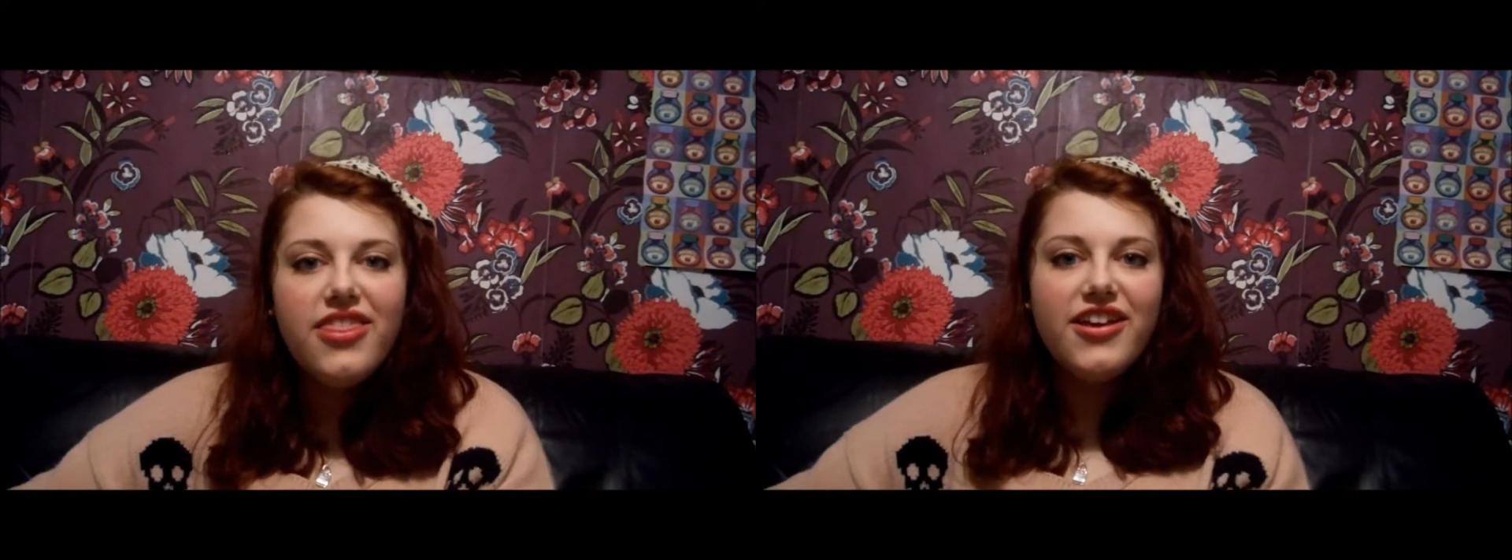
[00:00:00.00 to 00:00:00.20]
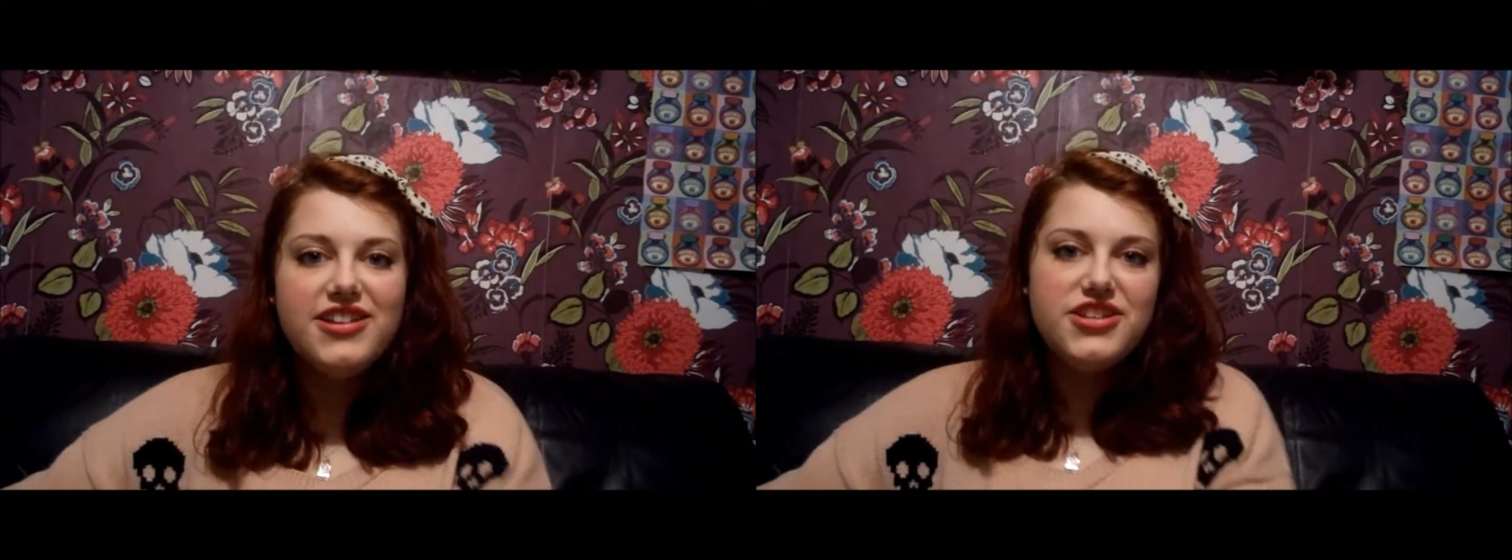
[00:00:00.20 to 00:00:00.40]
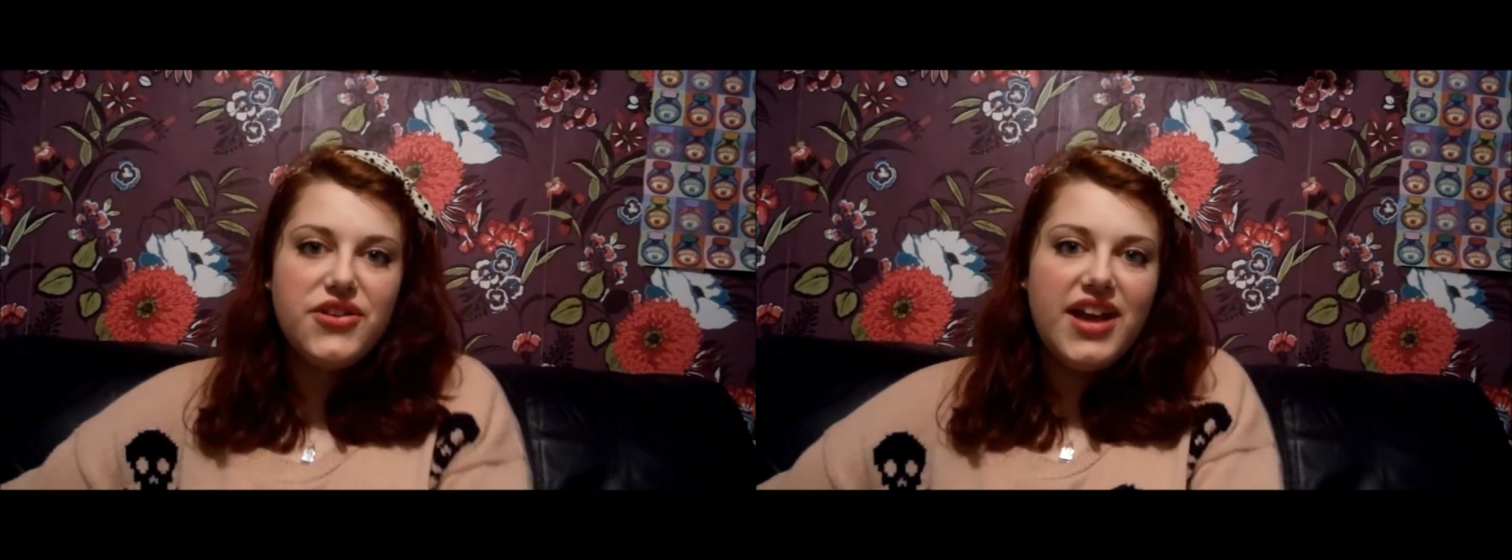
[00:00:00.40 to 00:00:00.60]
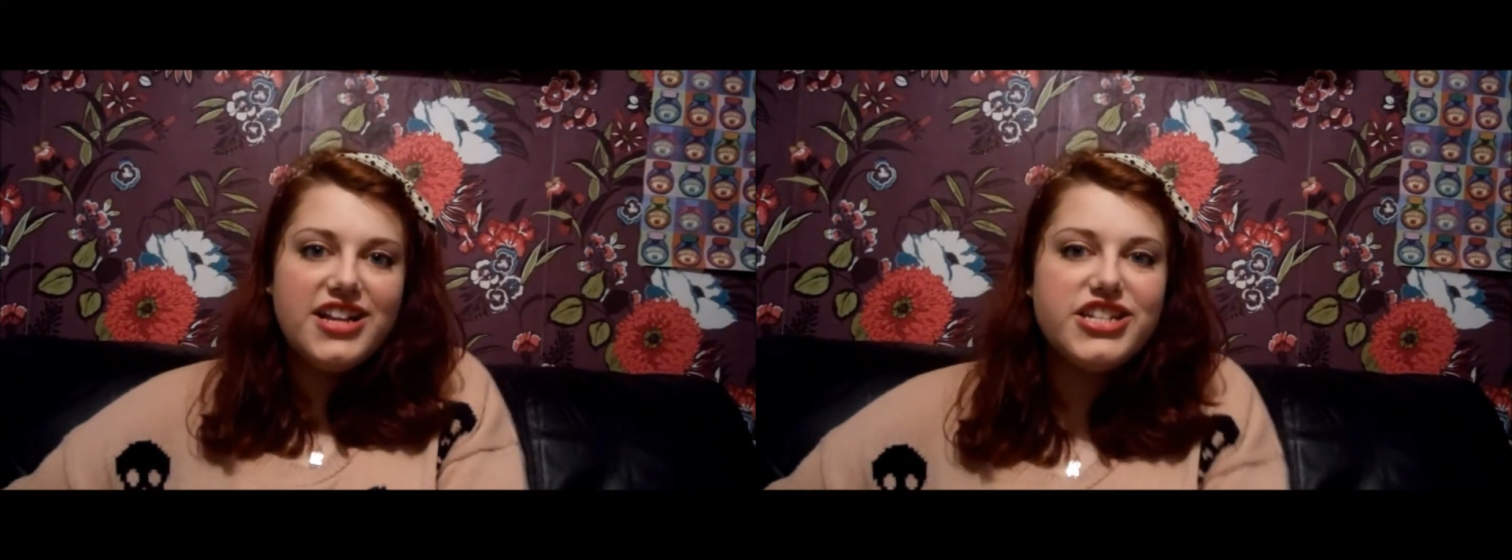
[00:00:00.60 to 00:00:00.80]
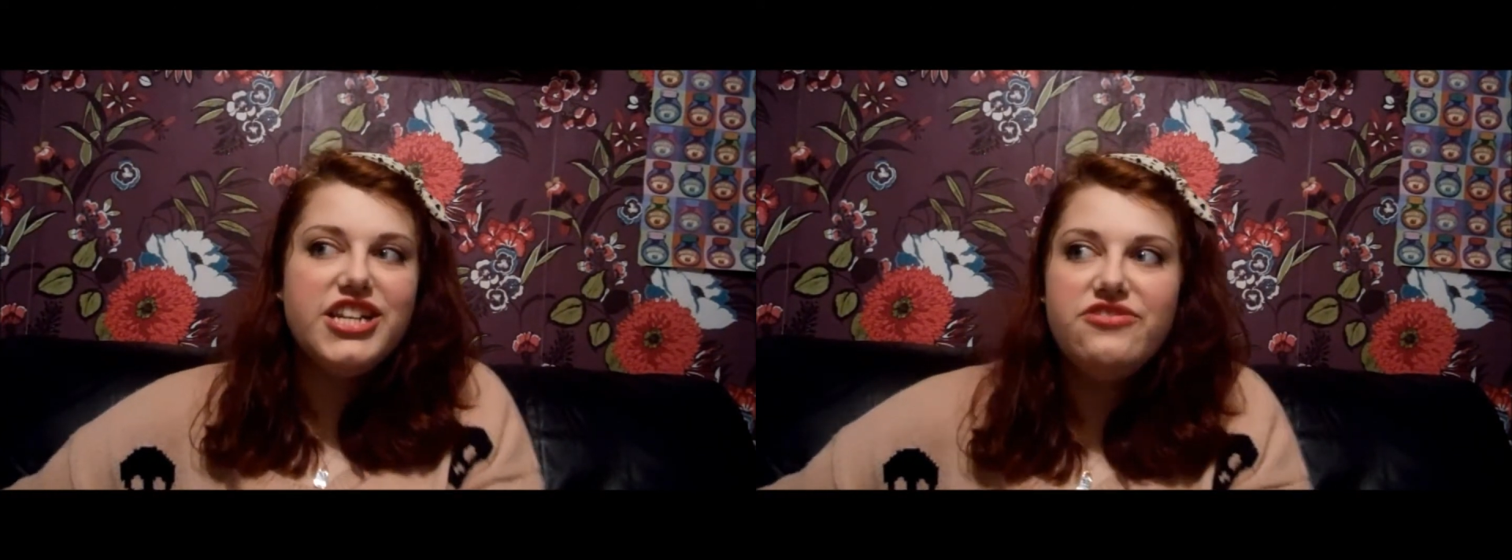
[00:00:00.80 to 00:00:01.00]
that I don't
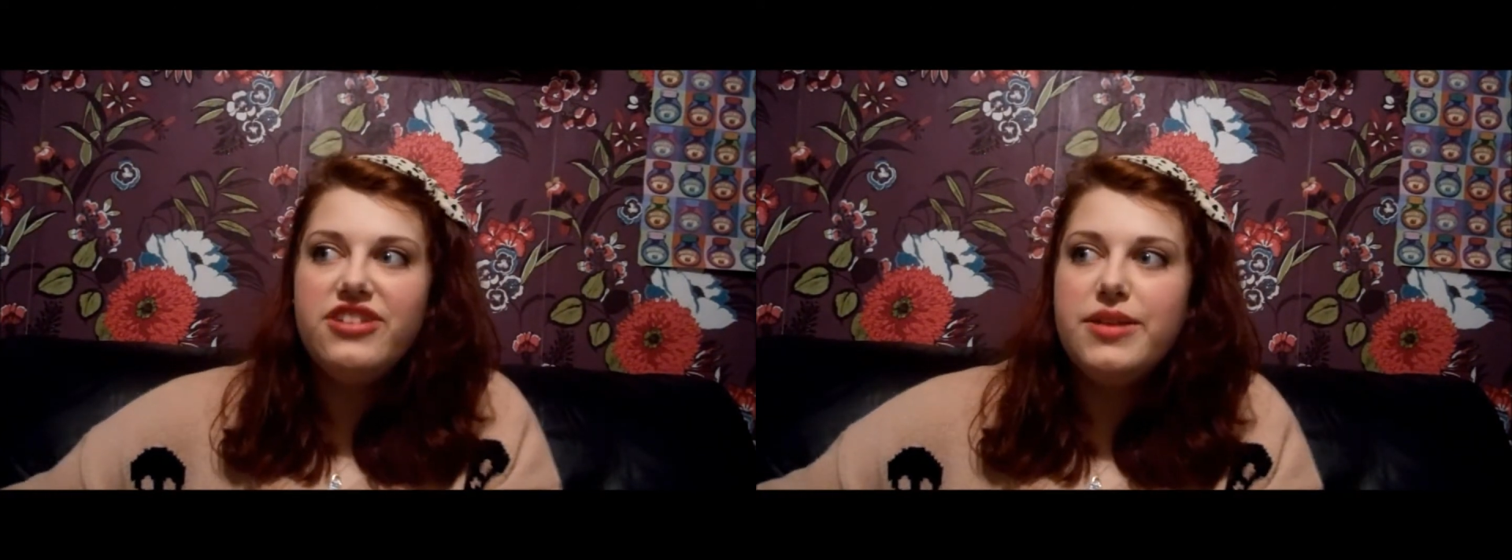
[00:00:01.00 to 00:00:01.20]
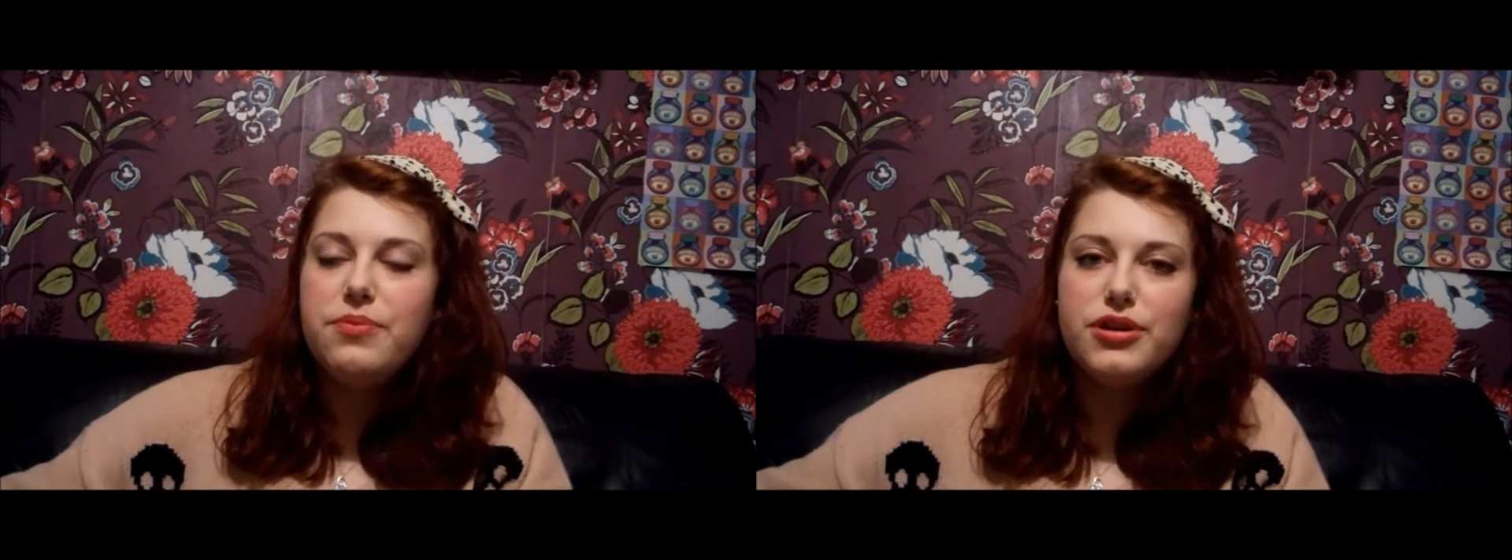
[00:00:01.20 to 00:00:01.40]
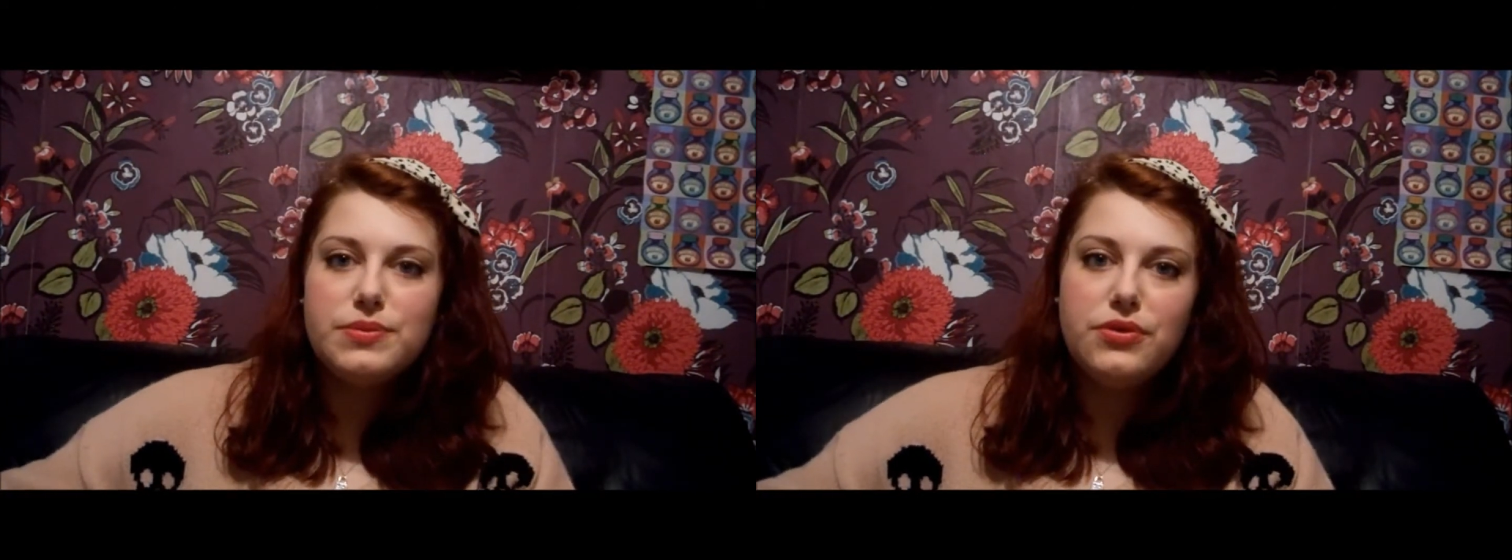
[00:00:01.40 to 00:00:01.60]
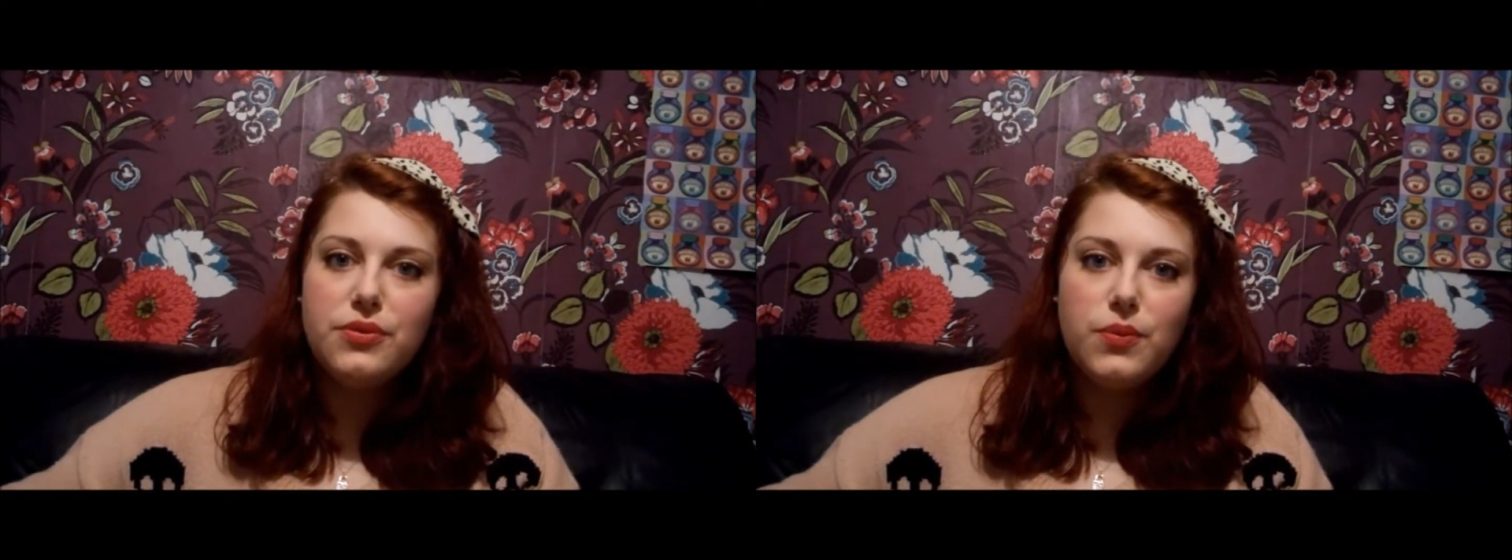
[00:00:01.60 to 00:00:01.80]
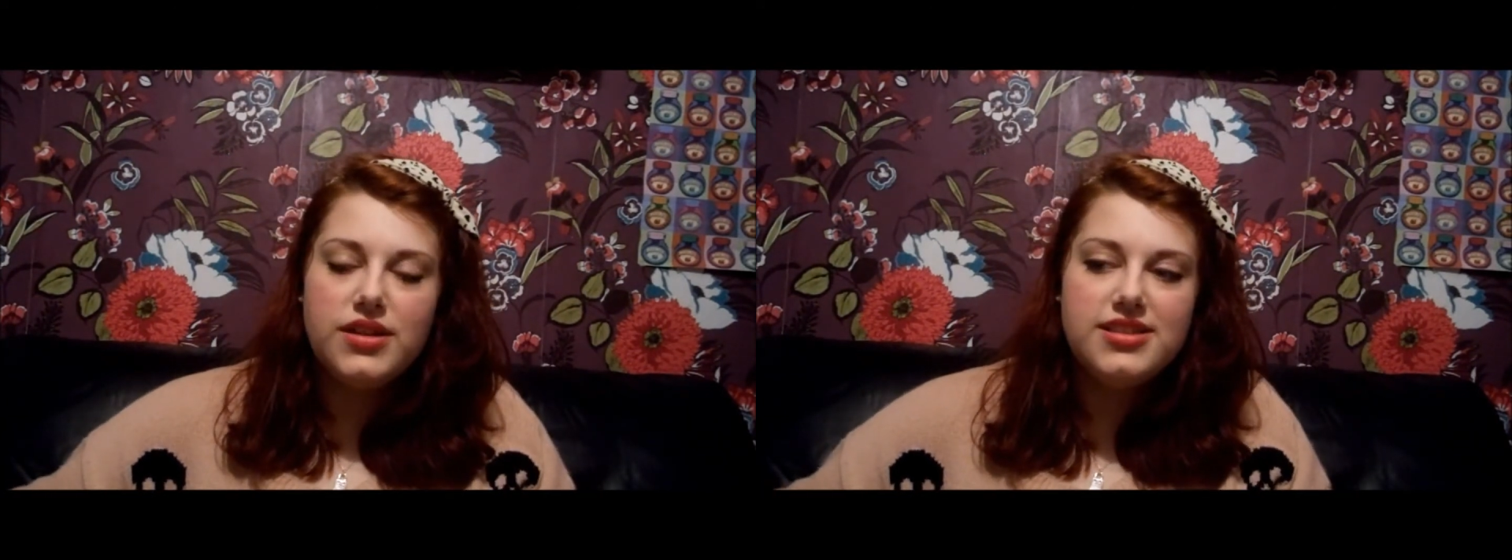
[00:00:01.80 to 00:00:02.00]
actually read books more
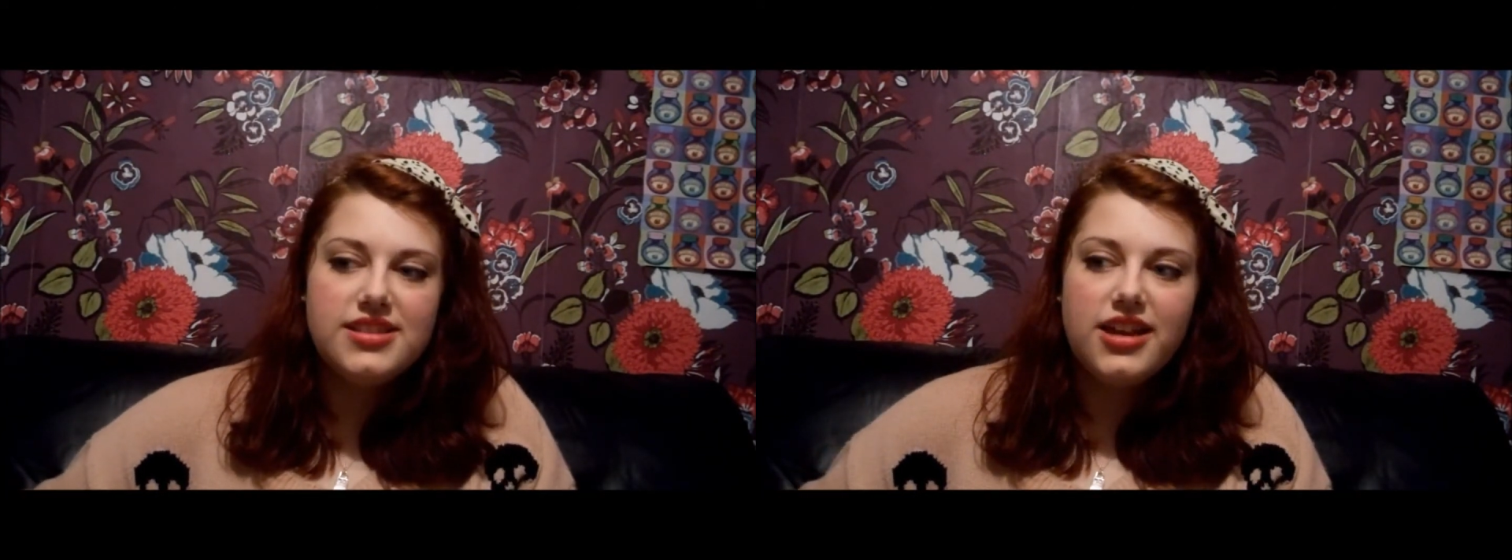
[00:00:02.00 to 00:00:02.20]
than once.